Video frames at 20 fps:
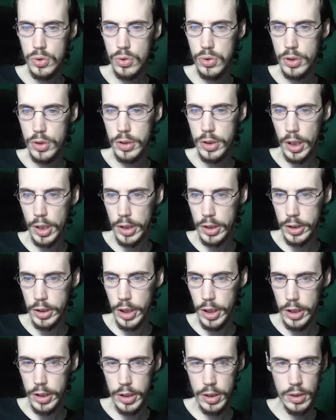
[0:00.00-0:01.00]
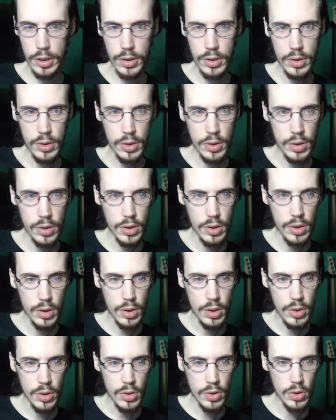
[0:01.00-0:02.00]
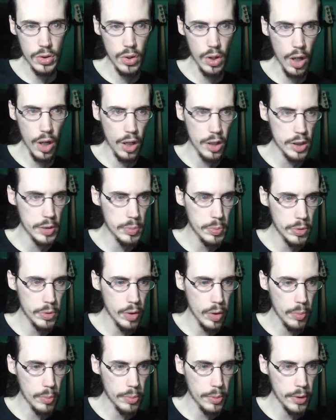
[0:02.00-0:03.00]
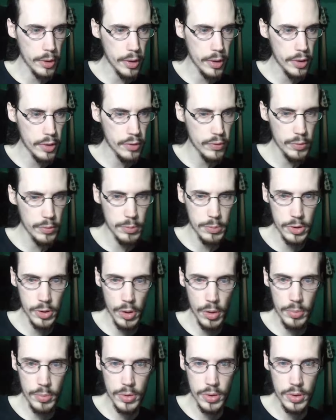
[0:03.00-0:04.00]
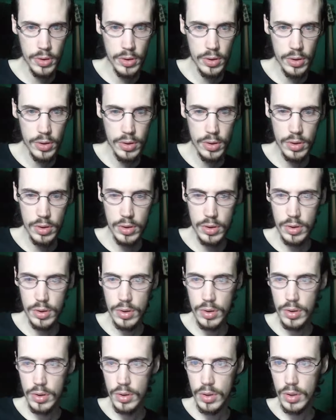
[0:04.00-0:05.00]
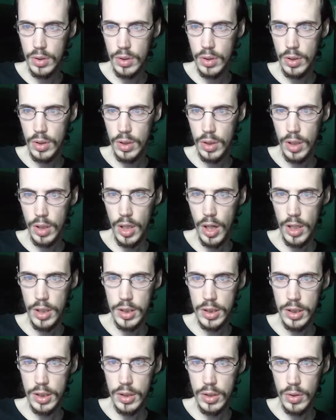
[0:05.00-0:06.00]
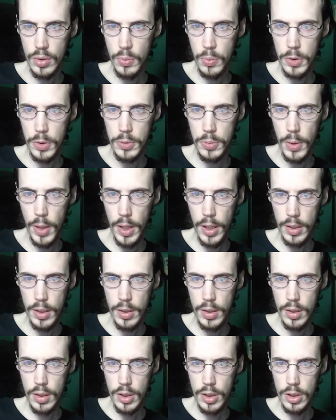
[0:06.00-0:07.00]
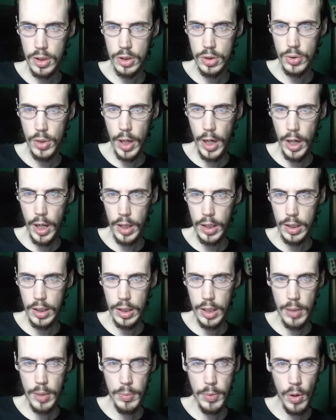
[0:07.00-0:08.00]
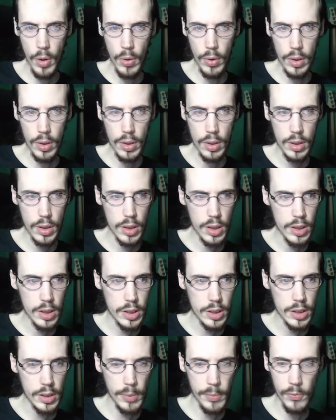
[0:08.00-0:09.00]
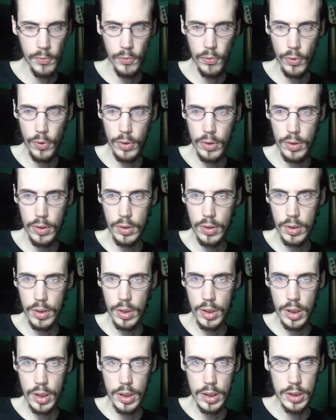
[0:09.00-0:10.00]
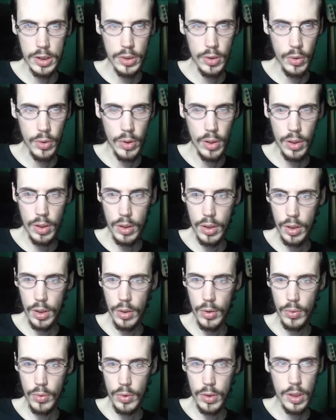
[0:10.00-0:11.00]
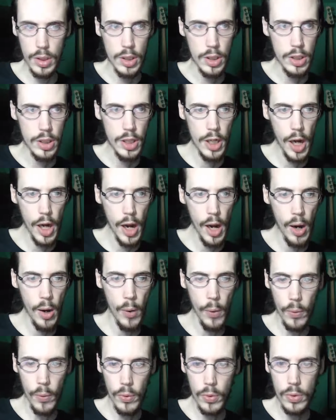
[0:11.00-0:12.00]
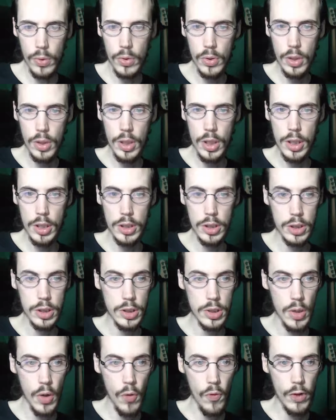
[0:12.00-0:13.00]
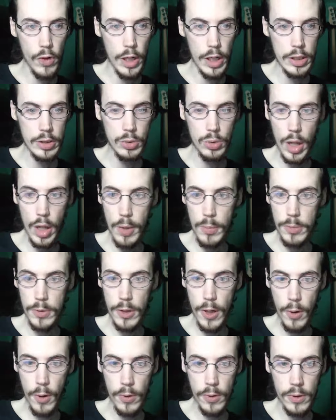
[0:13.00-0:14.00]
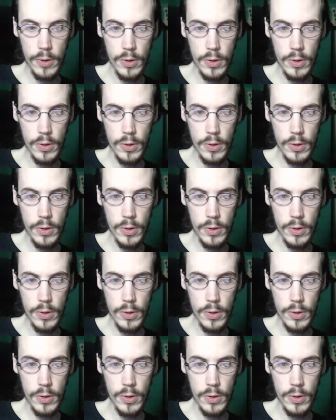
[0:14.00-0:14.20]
He's like changing. Splattering blood from his arms. Guts. Which way? Straight ahead. Keep going. Stepping forward. Going in. Oh, now! His overhead swipe down.